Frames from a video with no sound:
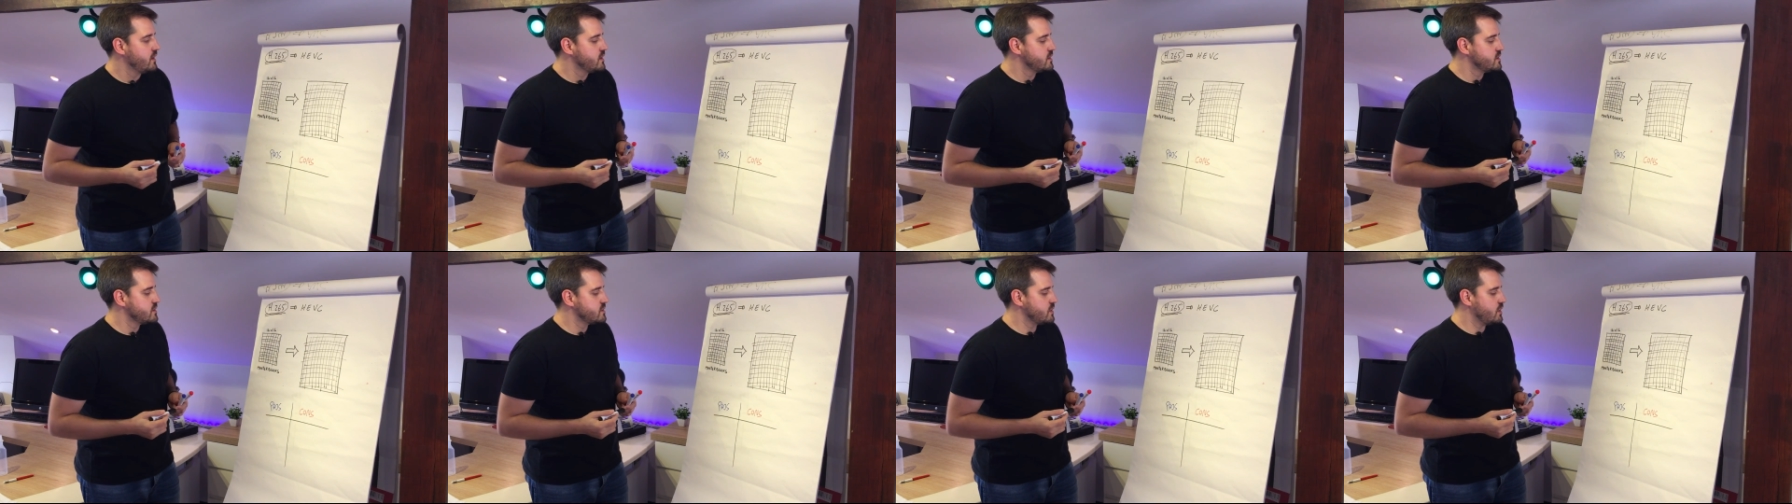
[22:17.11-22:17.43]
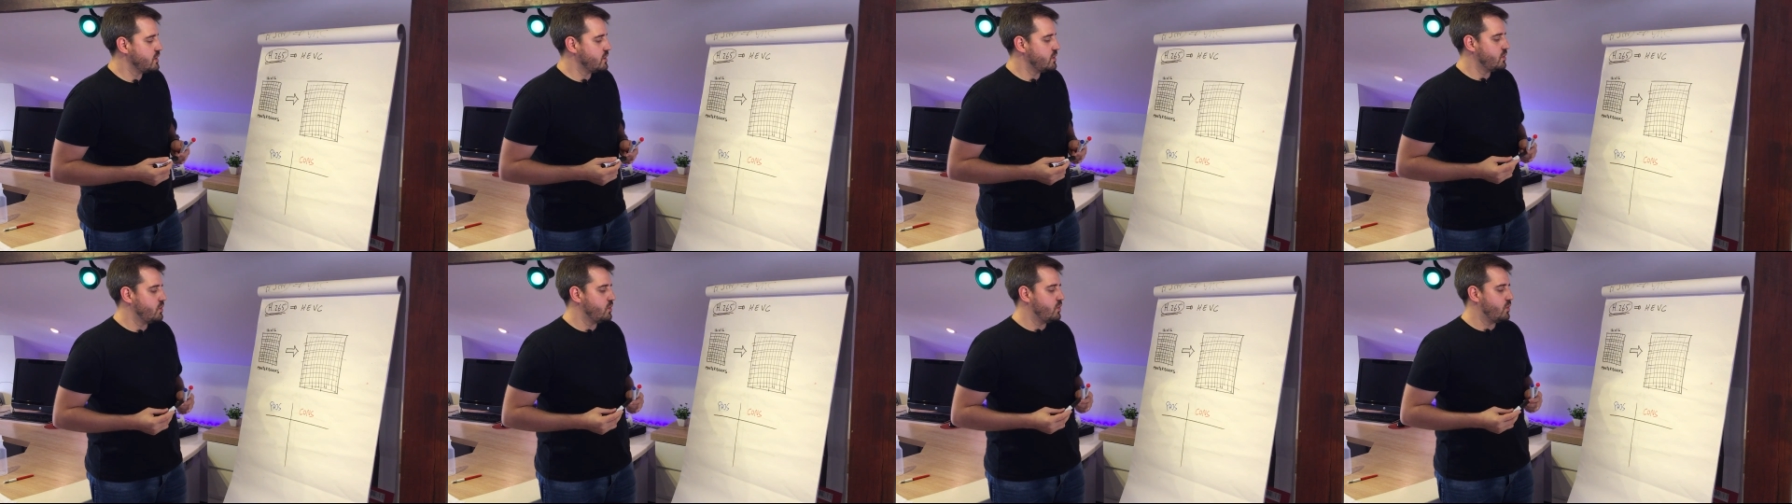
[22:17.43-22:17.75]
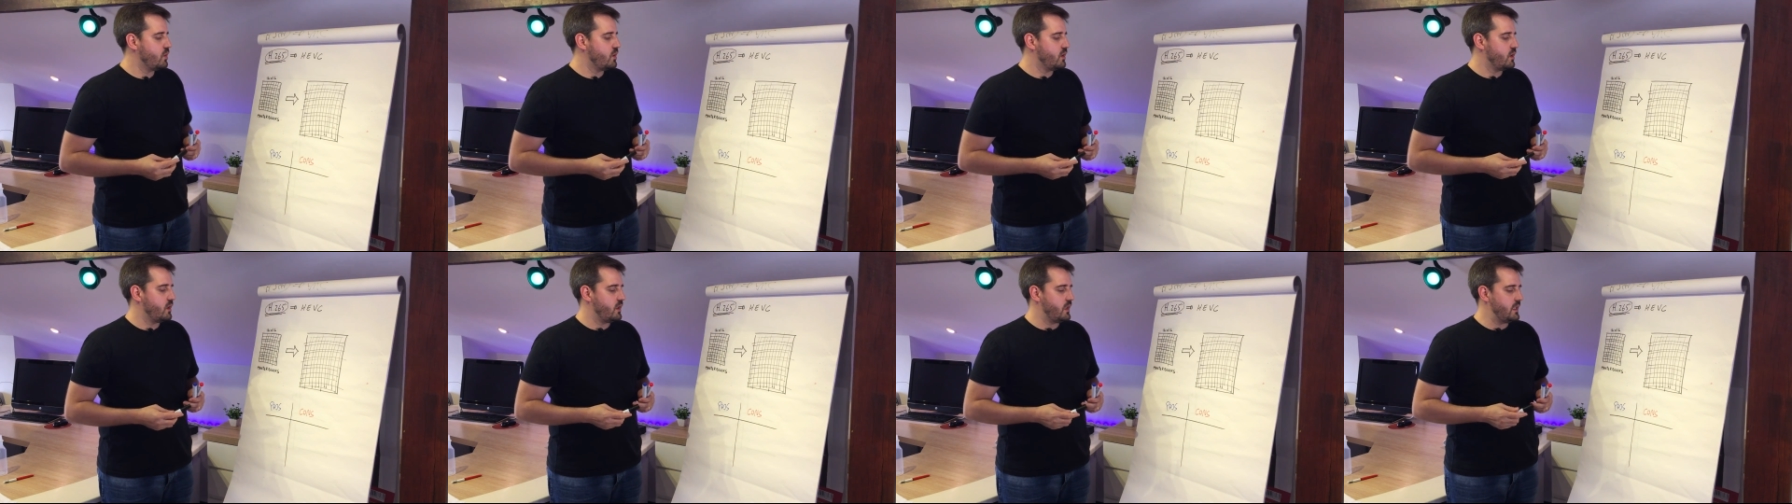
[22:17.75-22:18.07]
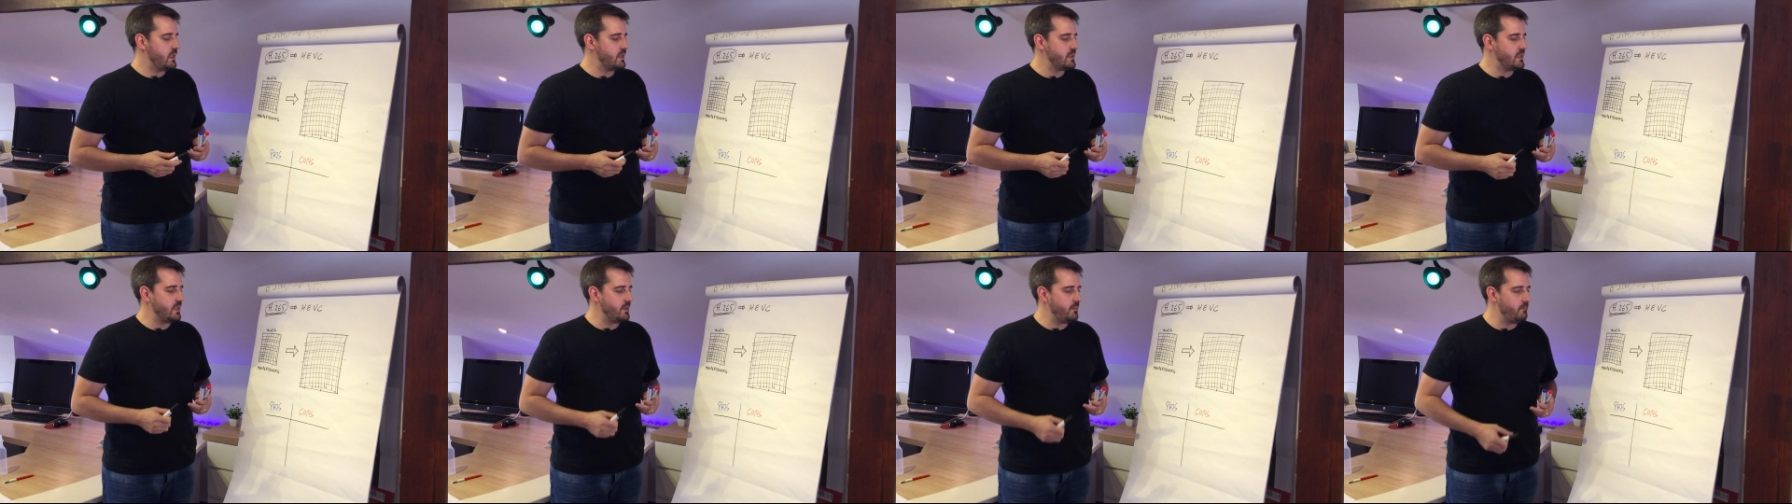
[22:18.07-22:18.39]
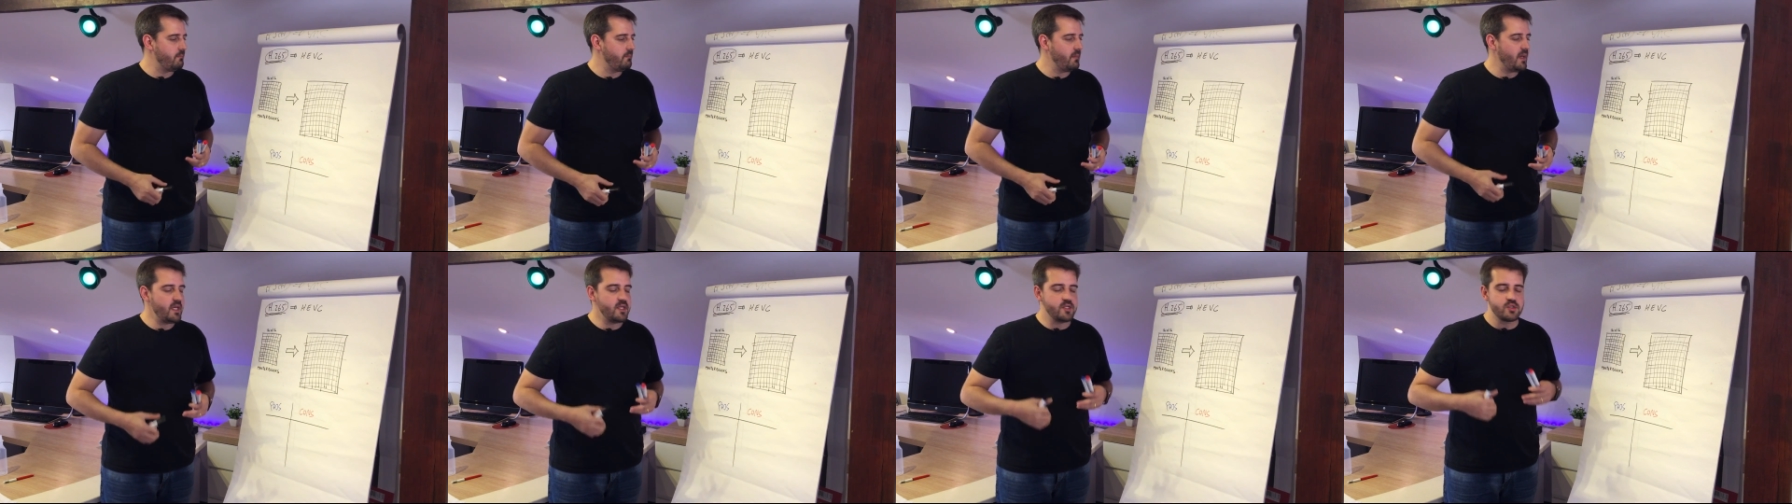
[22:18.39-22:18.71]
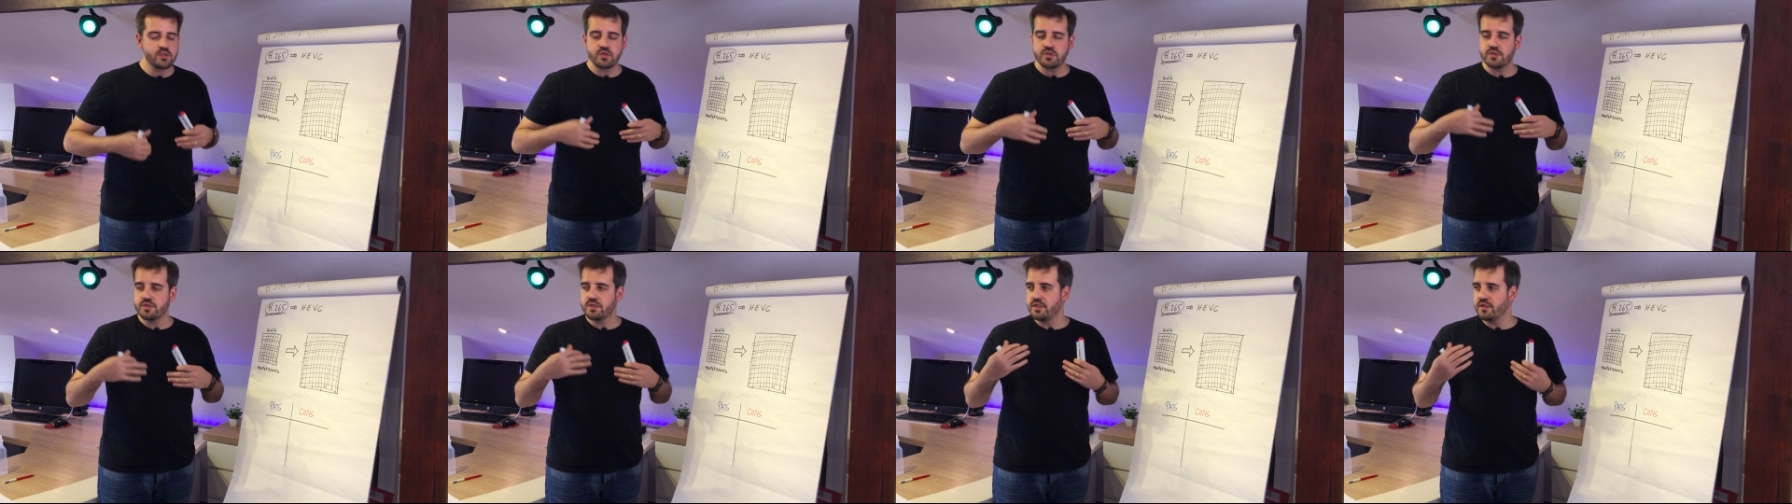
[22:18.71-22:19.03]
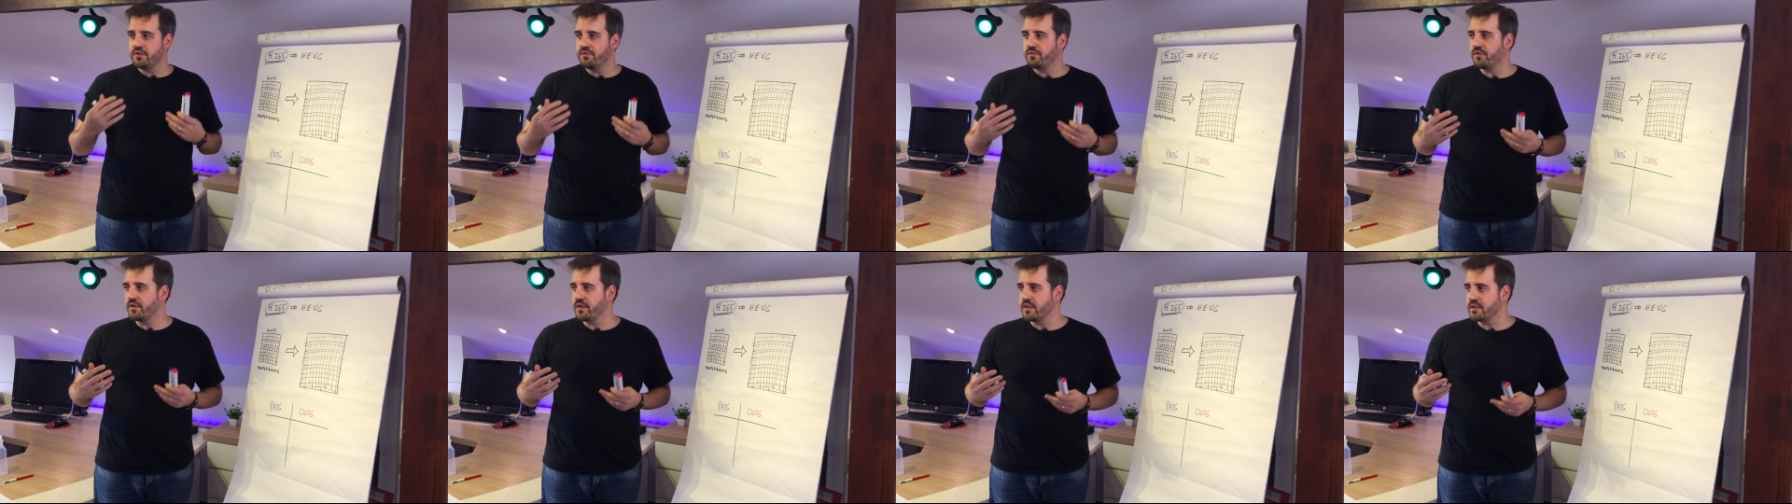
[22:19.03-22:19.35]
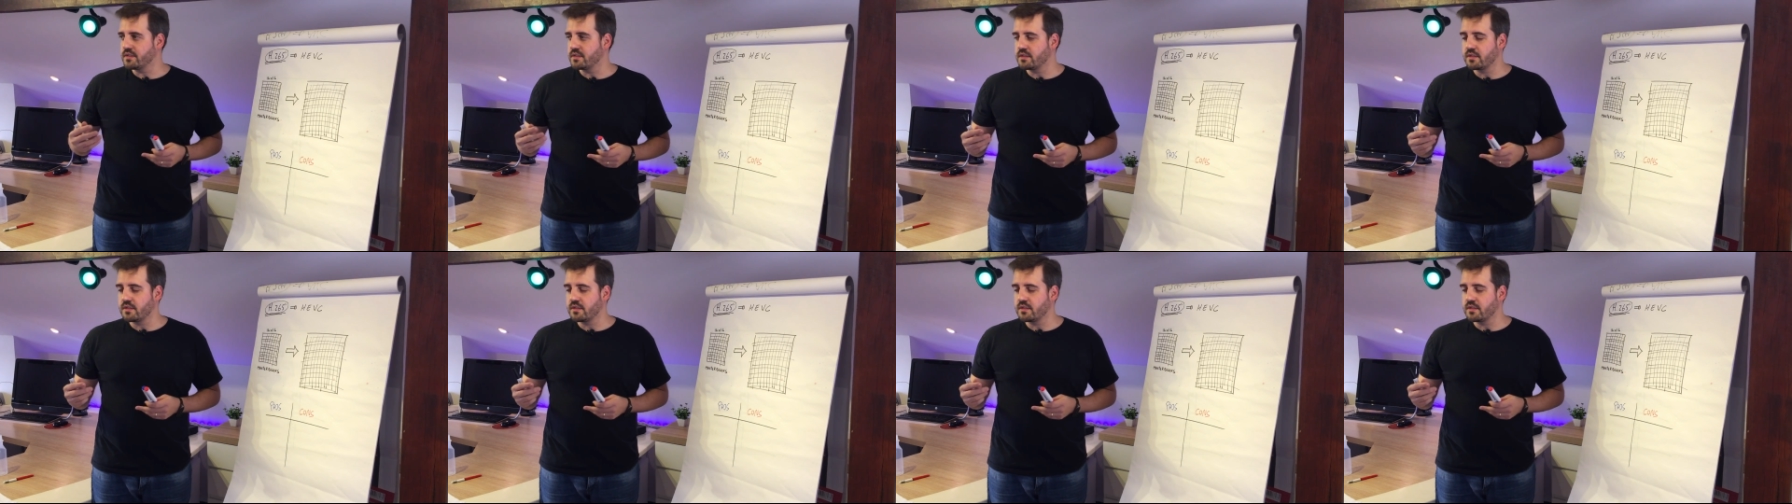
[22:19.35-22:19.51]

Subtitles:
So the major difference,